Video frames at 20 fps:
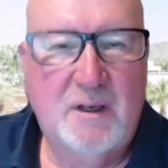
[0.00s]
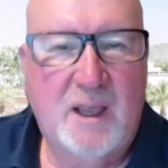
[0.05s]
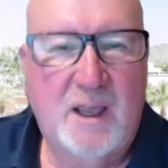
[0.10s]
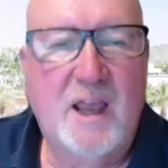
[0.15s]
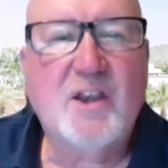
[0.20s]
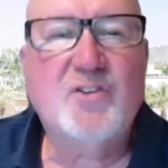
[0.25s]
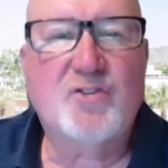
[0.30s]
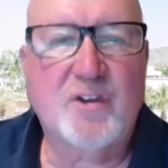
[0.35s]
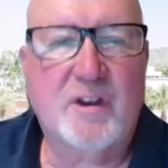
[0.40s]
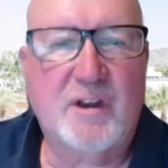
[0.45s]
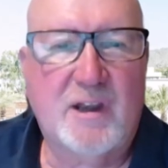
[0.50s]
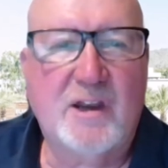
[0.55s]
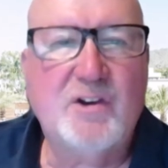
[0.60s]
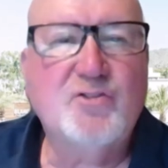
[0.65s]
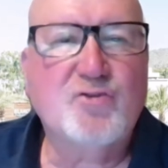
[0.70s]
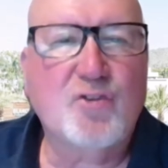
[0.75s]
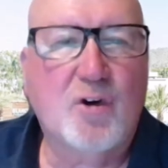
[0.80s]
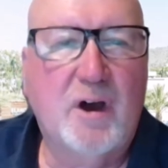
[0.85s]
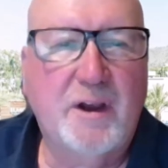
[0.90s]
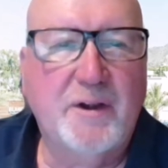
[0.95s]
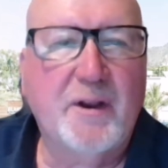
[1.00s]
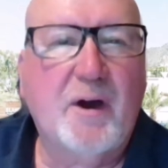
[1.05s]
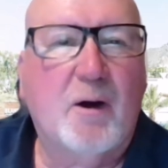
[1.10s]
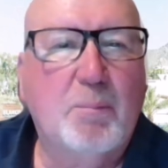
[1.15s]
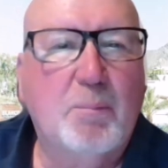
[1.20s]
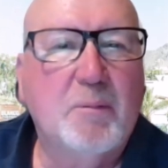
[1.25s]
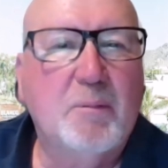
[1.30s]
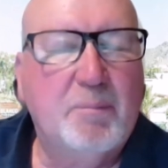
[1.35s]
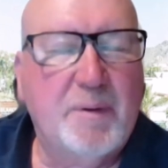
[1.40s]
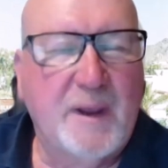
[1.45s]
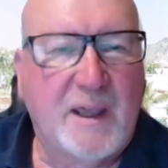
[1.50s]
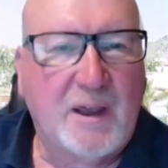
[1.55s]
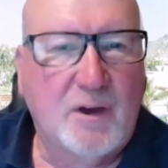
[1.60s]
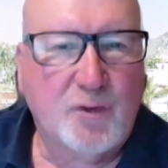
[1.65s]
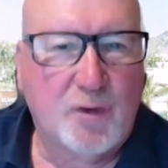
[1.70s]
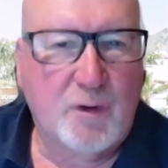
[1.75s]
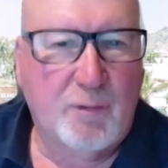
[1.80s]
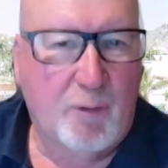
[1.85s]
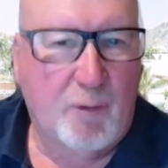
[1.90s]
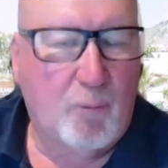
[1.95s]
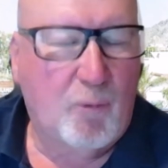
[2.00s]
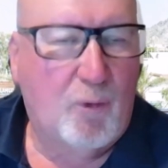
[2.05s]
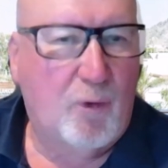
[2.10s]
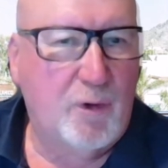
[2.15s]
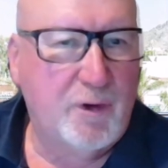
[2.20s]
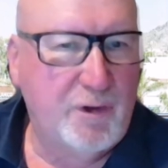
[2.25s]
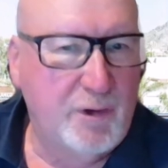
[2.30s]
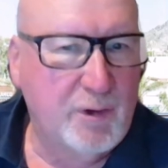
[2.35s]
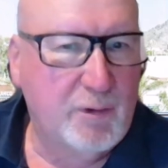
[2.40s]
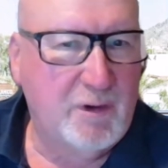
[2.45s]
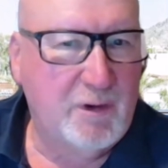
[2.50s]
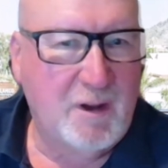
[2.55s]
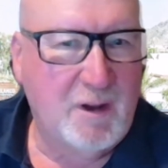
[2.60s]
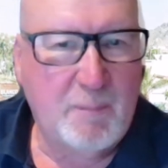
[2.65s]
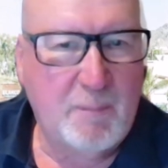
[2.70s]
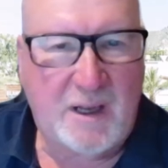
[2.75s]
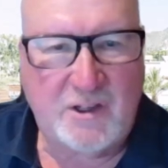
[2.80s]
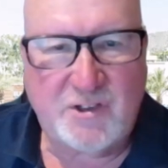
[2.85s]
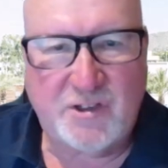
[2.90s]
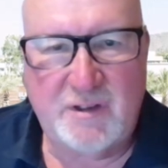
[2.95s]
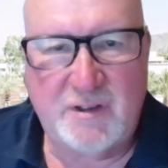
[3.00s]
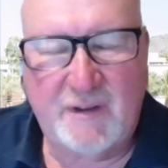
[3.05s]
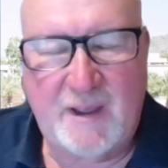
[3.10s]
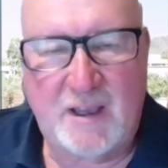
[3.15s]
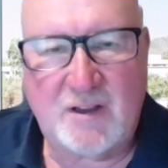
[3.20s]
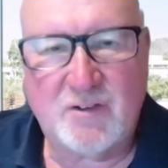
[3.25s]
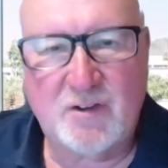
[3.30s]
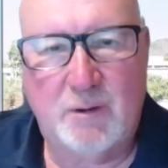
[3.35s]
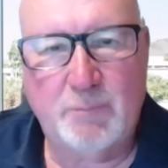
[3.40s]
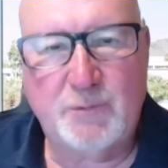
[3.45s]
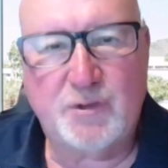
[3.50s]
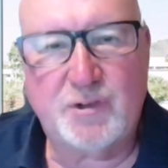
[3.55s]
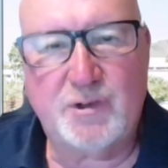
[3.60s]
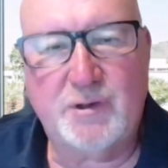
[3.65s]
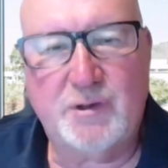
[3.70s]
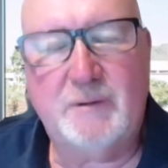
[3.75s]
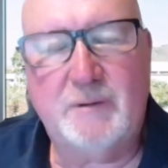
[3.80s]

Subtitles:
instantly dried up because of the war. You can imagine that, I'm sure.